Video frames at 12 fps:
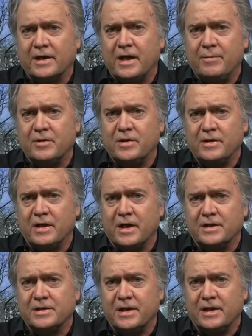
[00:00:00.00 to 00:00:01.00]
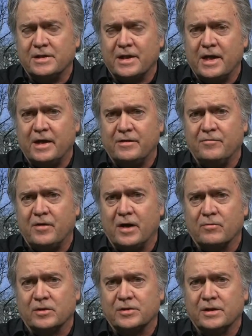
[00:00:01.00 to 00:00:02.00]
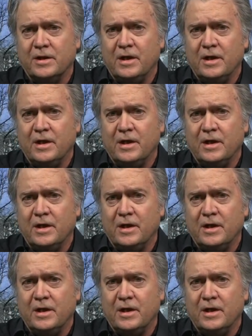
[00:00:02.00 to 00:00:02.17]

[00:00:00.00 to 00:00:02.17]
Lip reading: came into the United States that had the virus.